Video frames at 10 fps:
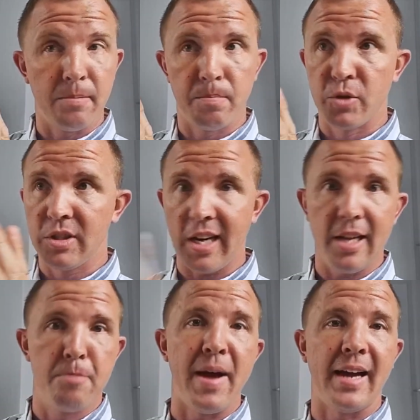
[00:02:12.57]

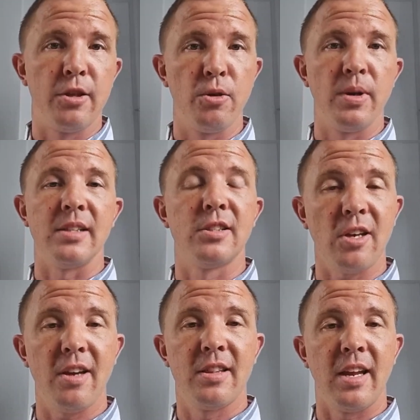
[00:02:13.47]
straight back to a
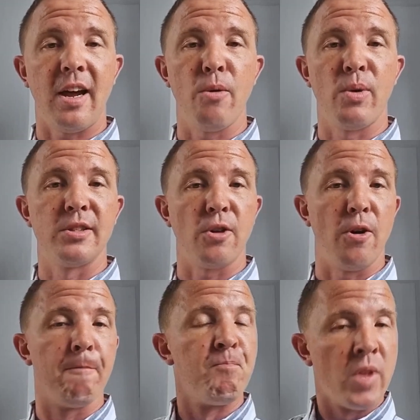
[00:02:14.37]
site that I was
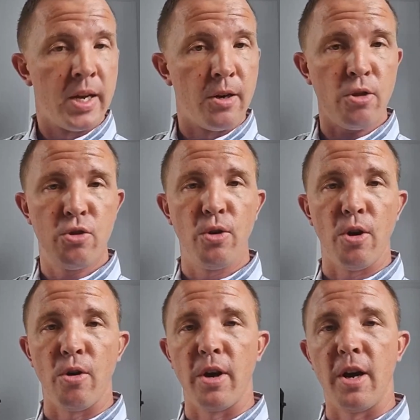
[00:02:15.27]
on not too
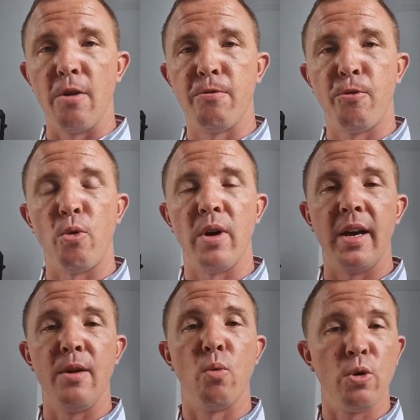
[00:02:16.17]
long ago for
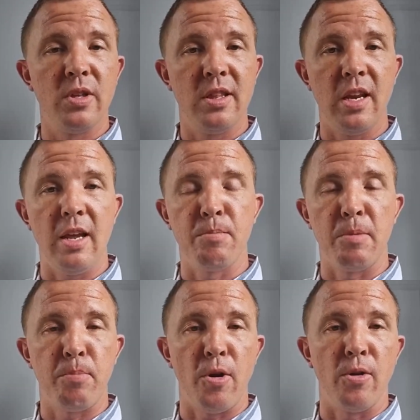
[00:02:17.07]
a water
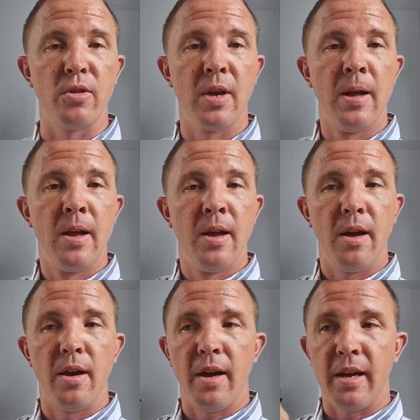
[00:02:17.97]
treatment plant
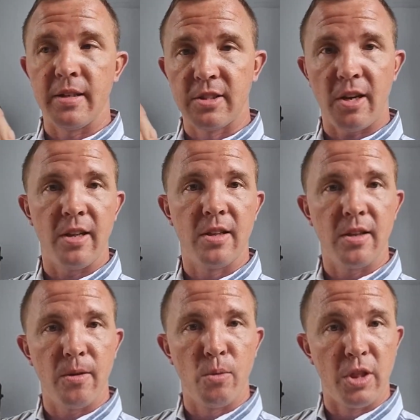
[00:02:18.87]
at a
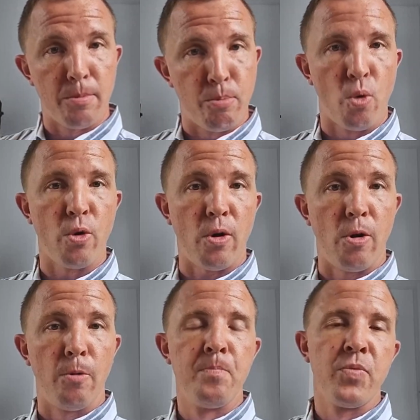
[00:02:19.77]
site with a
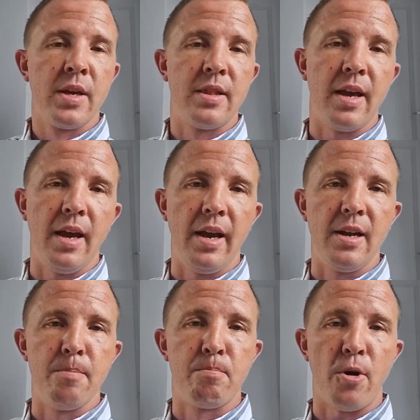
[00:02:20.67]
borehole there
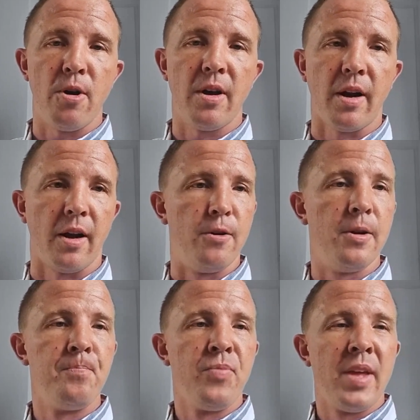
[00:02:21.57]
in Impala
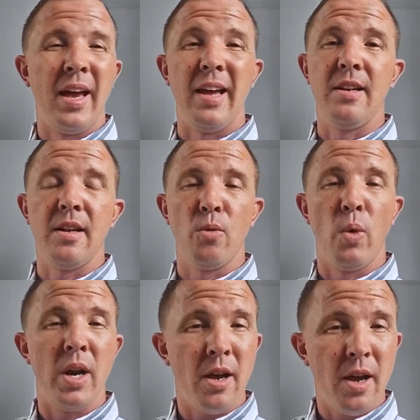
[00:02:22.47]
Road. And
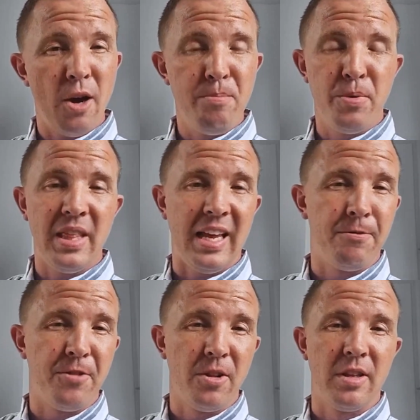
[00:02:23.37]
when I opened that
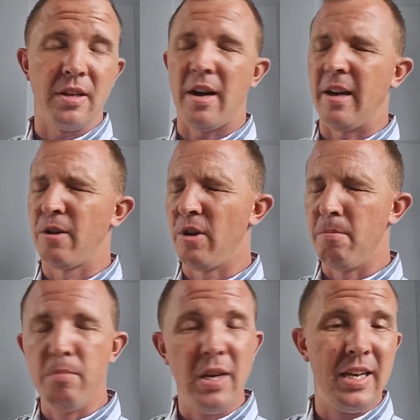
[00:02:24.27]
filter, I could
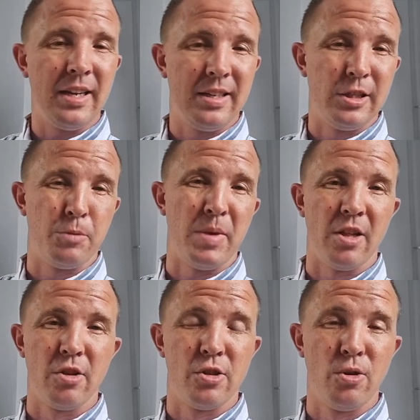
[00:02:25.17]
immediately
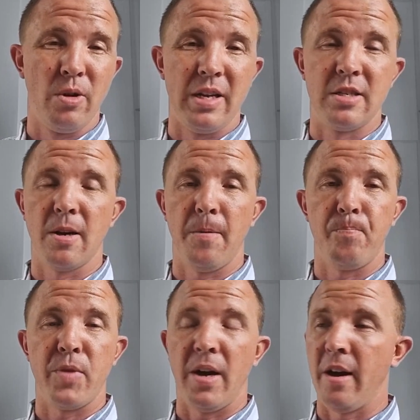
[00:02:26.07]
smell the sewage.
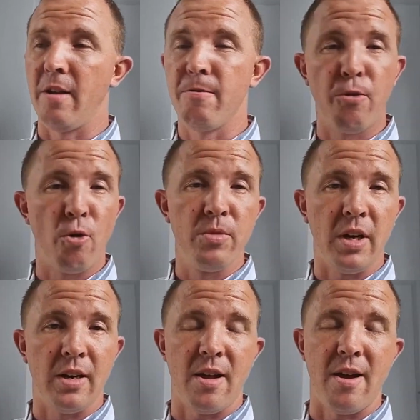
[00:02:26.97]
I informed
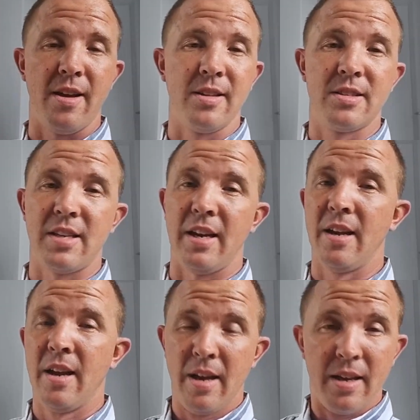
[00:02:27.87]
the client,
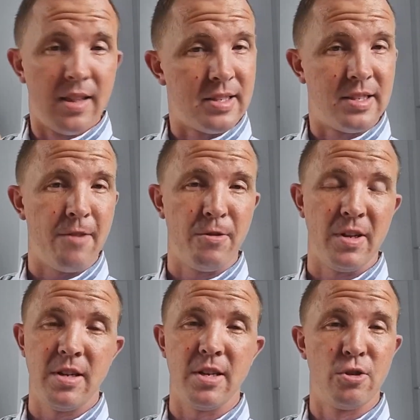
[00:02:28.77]
said there's
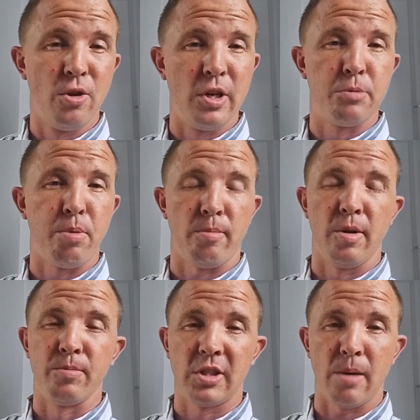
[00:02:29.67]
definitely a sewage
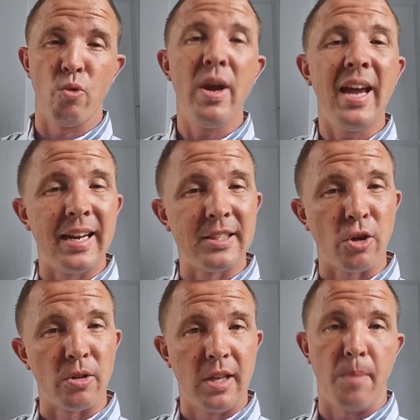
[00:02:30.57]
problem somewhere and it's
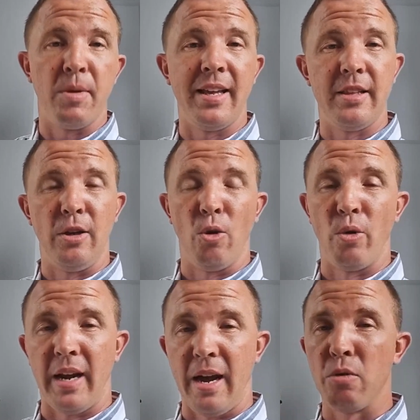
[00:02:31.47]
contaminating your
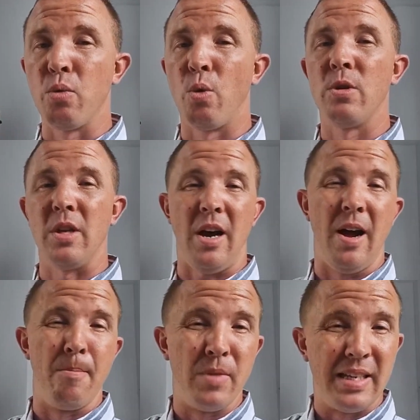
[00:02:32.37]
groundwater.
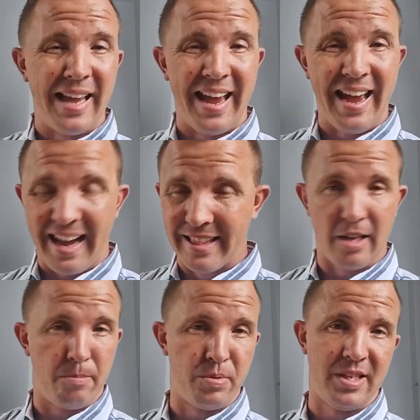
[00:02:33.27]
I'm
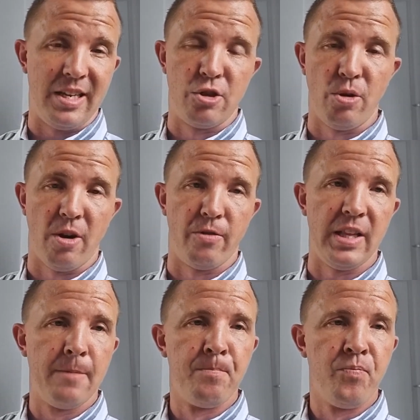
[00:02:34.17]
100% sure of
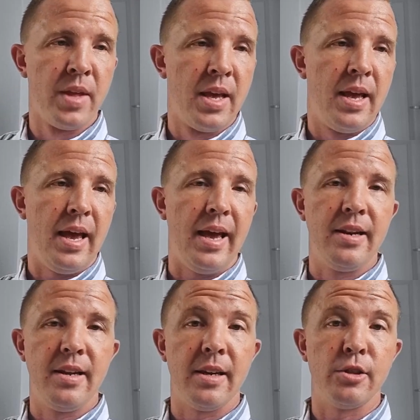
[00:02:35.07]
it.
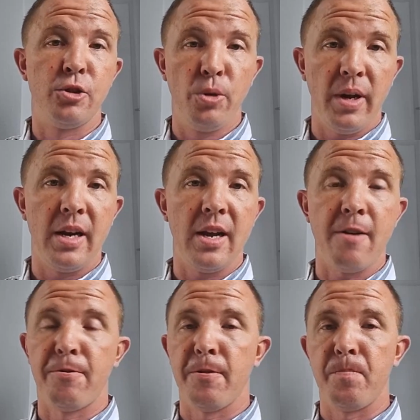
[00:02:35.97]
And sure enough,